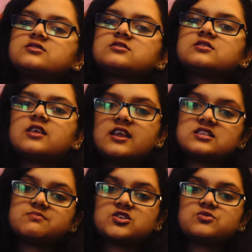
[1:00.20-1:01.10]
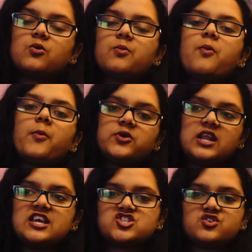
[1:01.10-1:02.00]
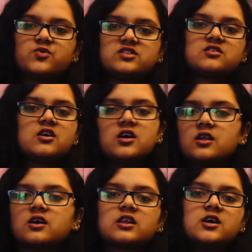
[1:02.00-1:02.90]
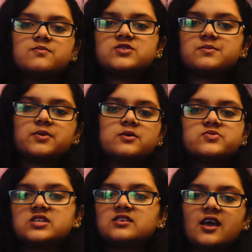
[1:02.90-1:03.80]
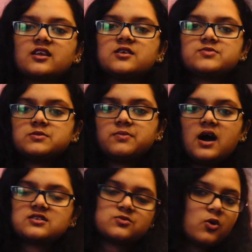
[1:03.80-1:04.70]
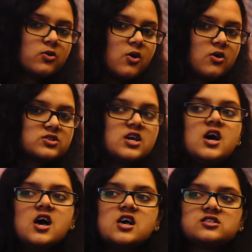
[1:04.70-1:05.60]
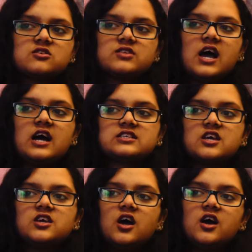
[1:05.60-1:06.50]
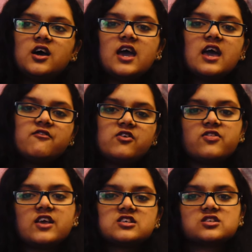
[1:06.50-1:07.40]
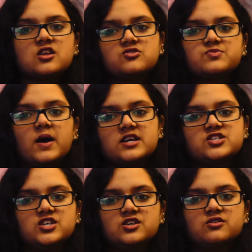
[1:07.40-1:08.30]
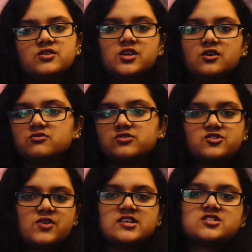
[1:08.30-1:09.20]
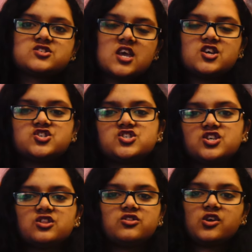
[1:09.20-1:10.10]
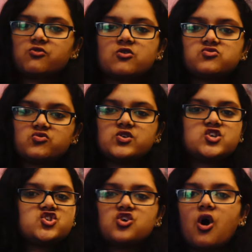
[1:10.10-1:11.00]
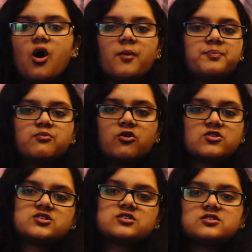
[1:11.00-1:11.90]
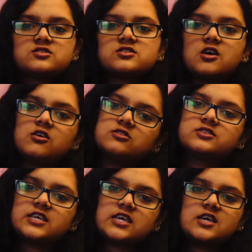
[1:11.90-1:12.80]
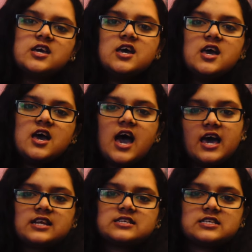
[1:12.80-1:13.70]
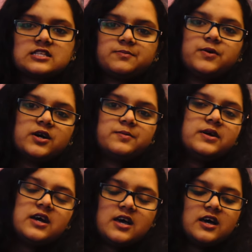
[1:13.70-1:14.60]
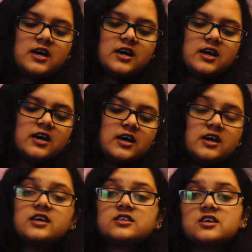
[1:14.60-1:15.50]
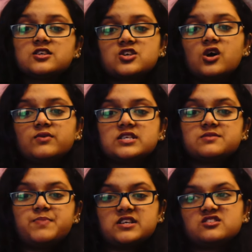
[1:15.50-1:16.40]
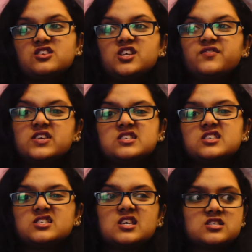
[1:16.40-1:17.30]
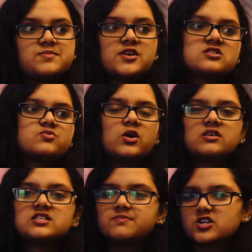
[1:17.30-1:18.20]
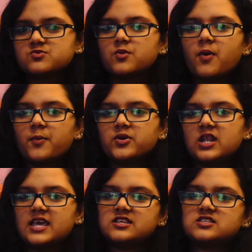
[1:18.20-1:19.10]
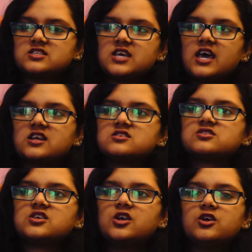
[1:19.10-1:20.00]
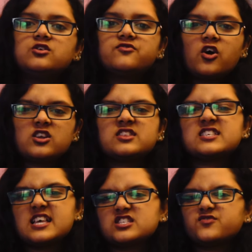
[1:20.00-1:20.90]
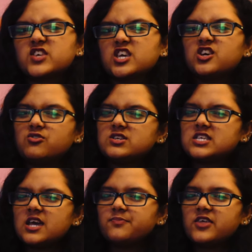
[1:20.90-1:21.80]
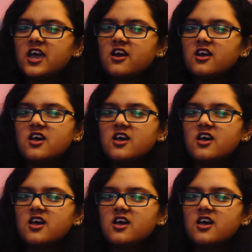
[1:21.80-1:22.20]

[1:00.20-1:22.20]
has much more population with clubs and pubs and nightclubs and bars and whatnot, so that everything is close by to you. You know, the train station, the grocery shop, Morrison's, Aldi, and the pub. It is always better to live in a city center because, well, it's much more populated, and you know, you've got the sense of security up there.